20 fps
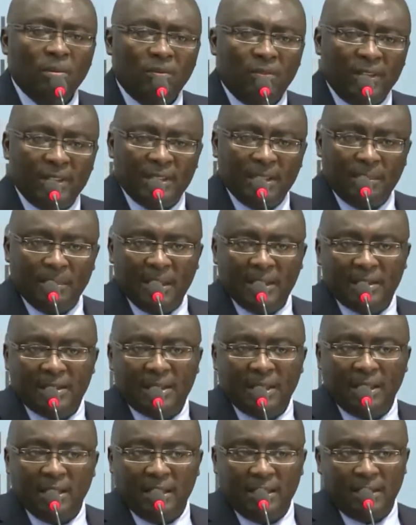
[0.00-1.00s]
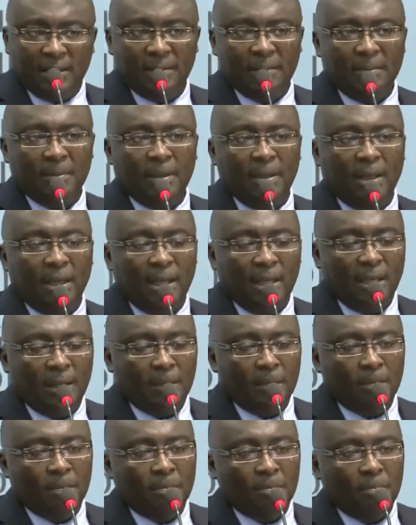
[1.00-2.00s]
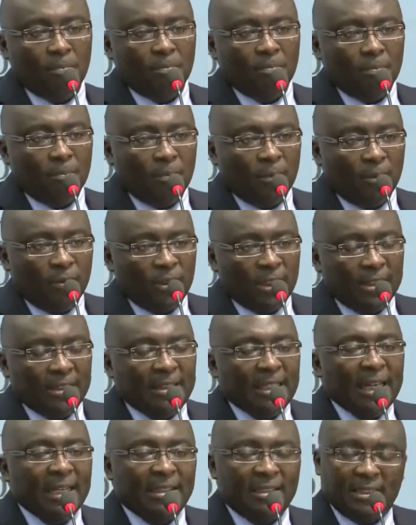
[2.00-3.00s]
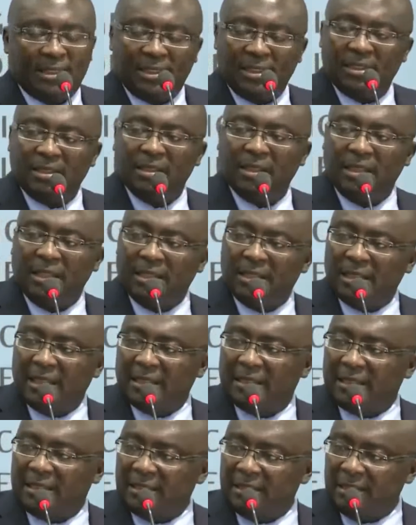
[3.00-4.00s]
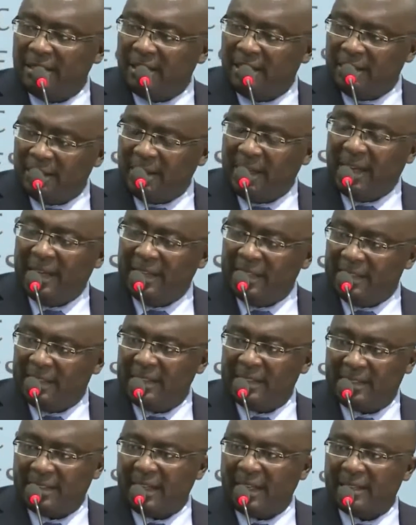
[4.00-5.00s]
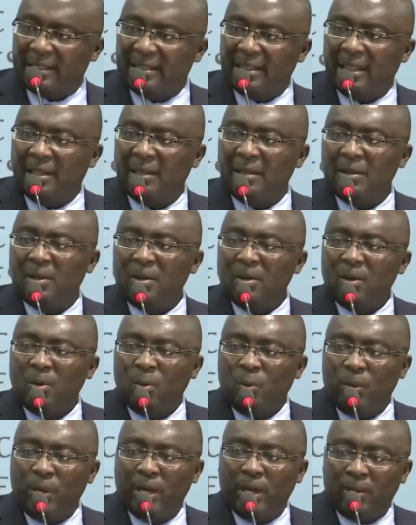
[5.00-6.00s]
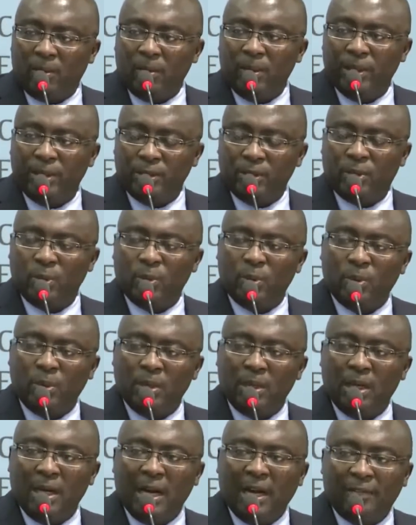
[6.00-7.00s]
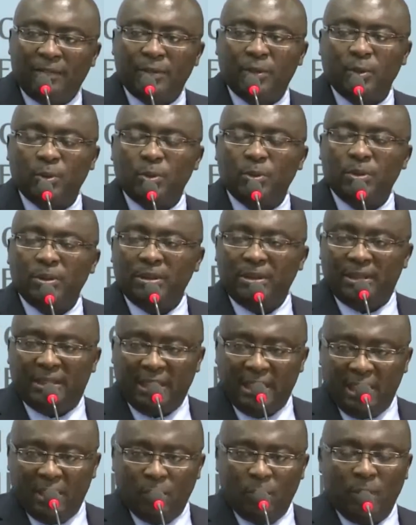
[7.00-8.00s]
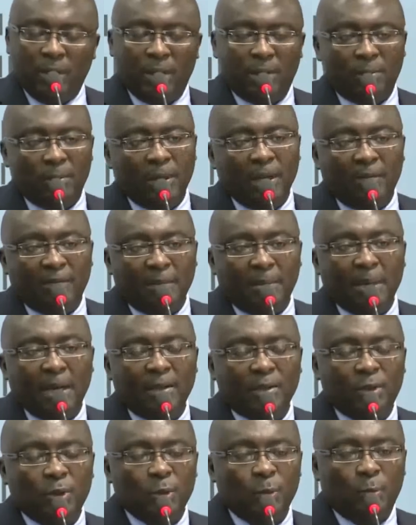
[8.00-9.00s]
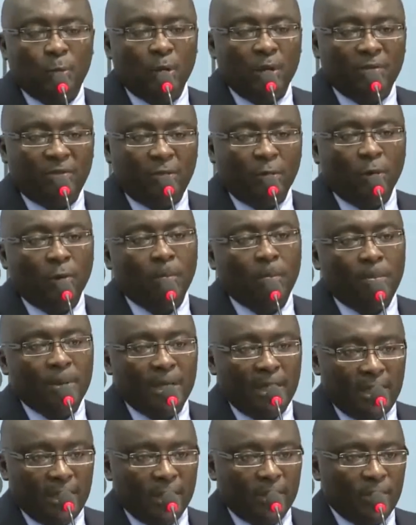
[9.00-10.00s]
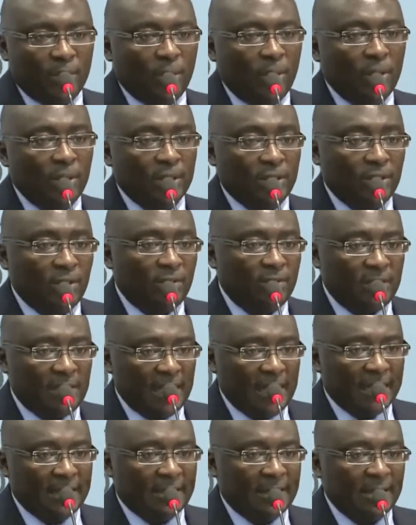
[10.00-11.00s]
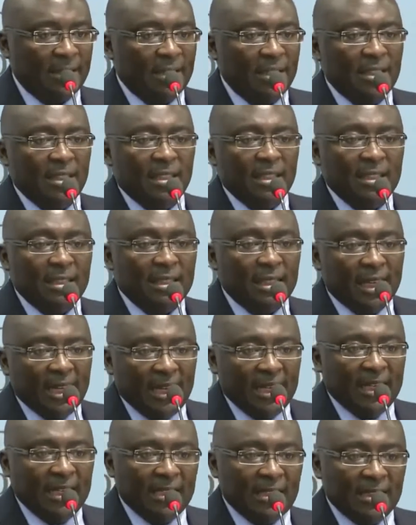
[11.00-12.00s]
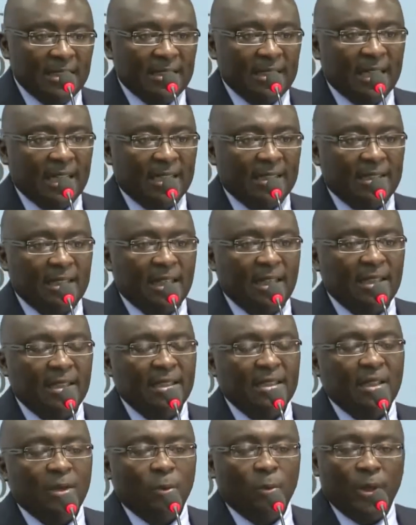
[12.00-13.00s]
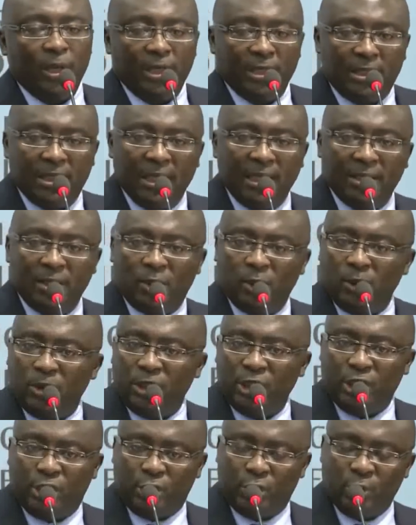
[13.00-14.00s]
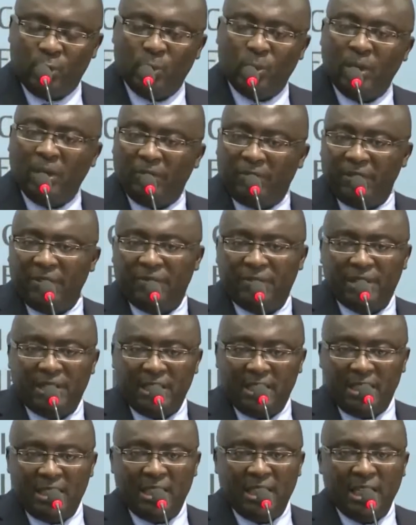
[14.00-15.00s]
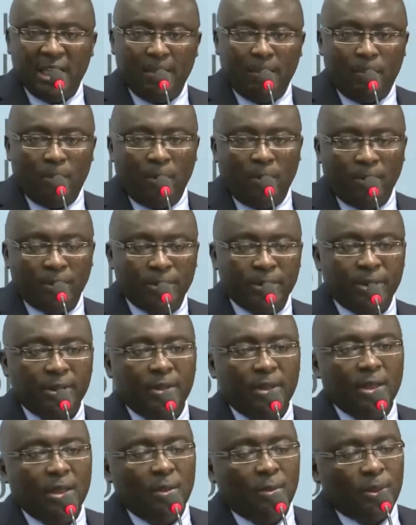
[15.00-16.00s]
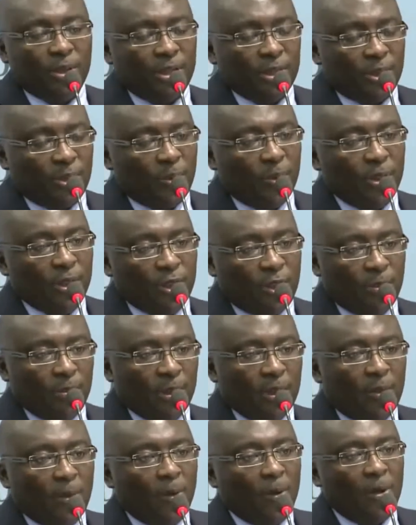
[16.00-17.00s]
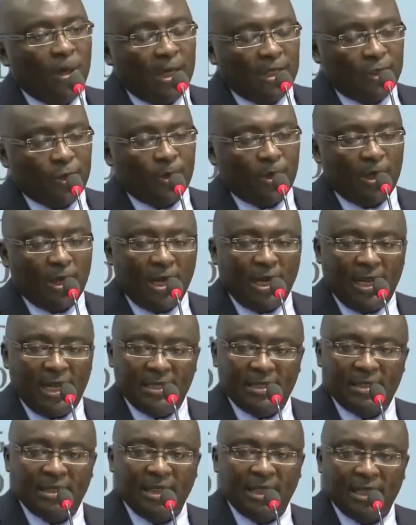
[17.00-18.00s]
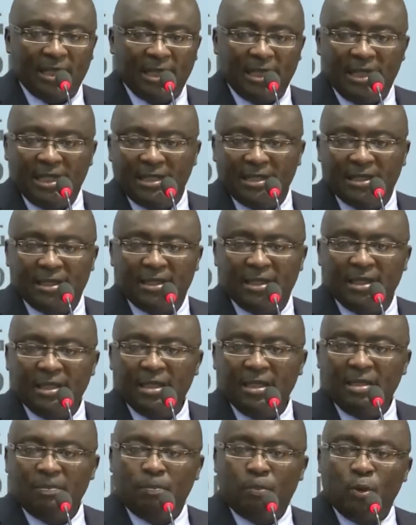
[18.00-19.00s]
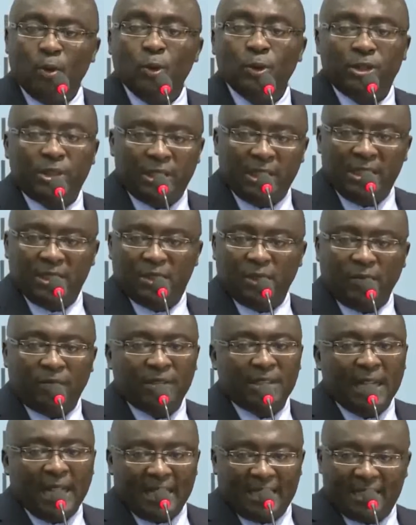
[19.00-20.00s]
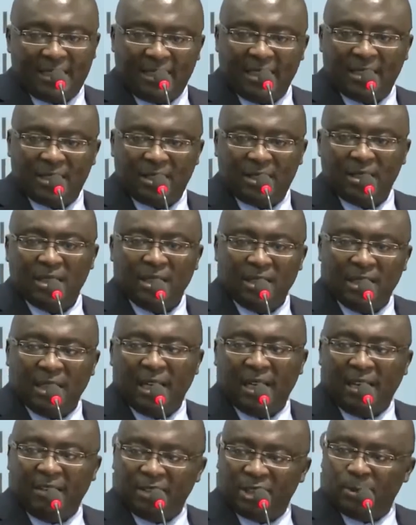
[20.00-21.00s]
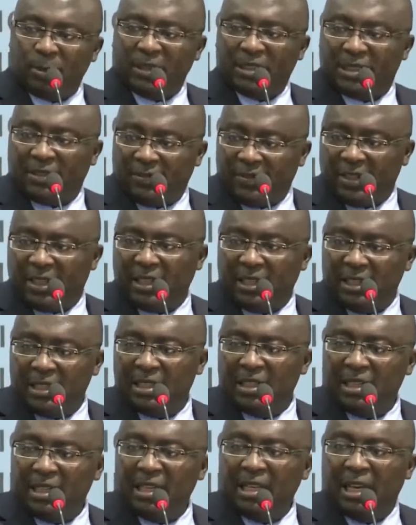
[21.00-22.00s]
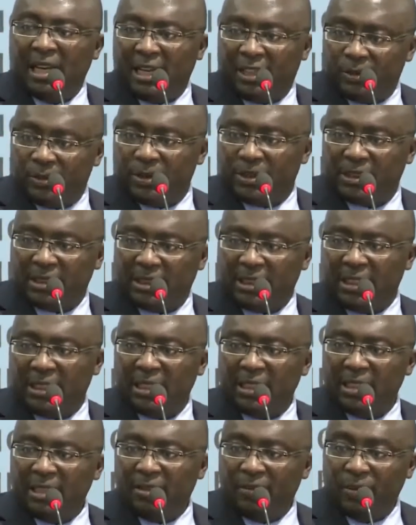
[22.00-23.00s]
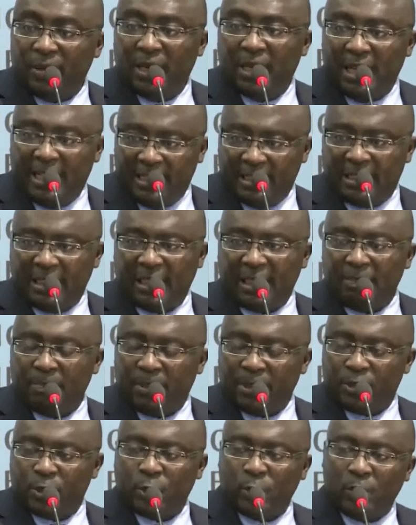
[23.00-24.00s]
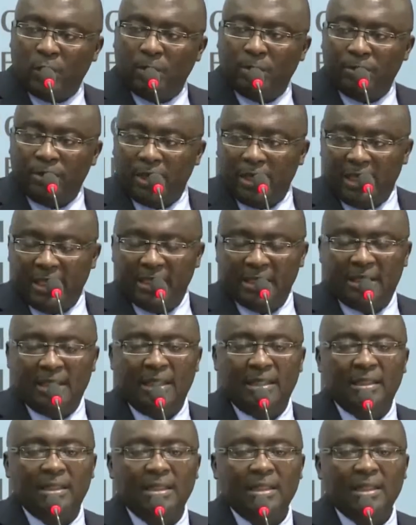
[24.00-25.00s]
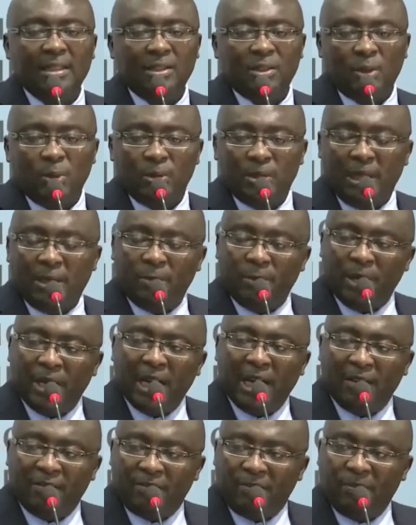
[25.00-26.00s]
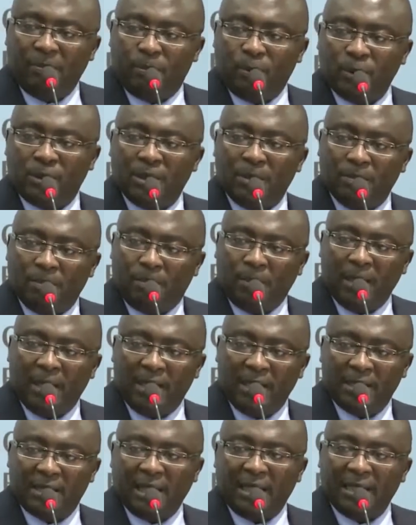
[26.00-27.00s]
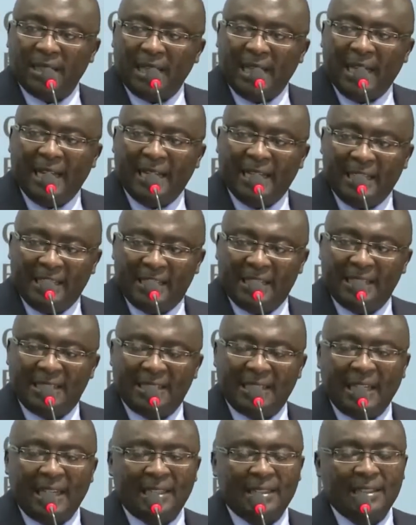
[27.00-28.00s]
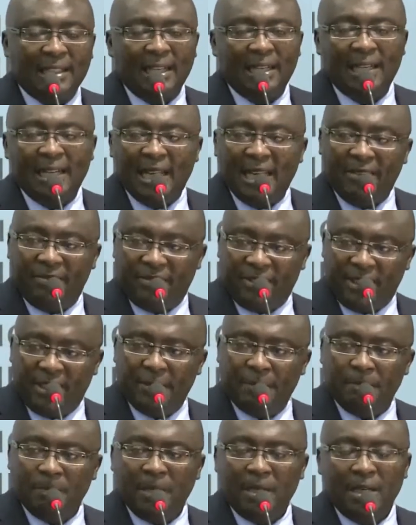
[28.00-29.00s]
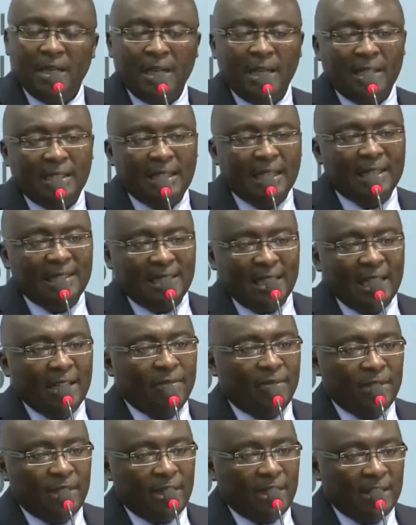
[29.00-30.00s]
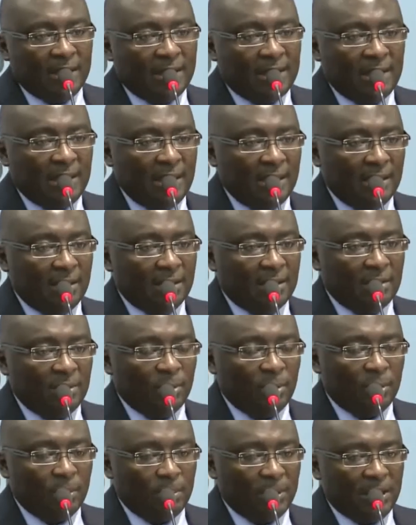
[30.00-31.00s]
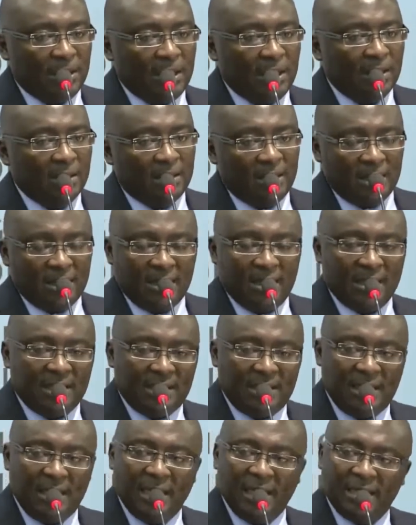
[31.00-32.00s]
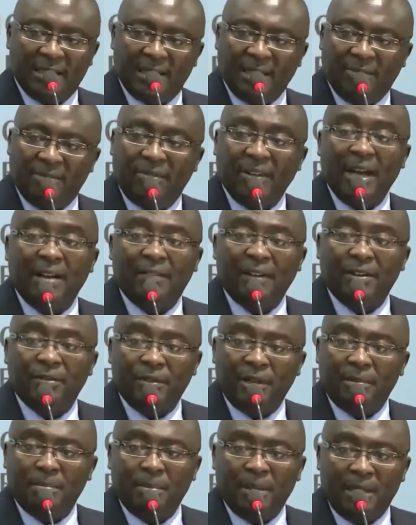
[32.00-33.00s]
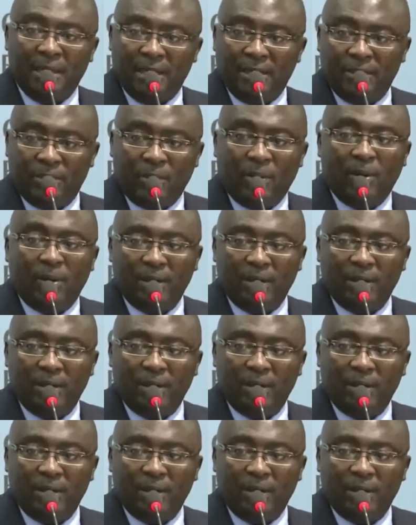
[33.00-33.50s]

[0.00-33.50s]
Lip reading: Fundamentally, the debts in the energy sector we are going to have to deal with. We have about $2.4 billion of debt in the energy sector. We intend to issue a 15-year bond, which is going to be collateralized against proceeds of taxes that are specifically electricity related and petroleum related, so that we have put in place an energy sector levy, and that levy will be yielding this year some $500 million.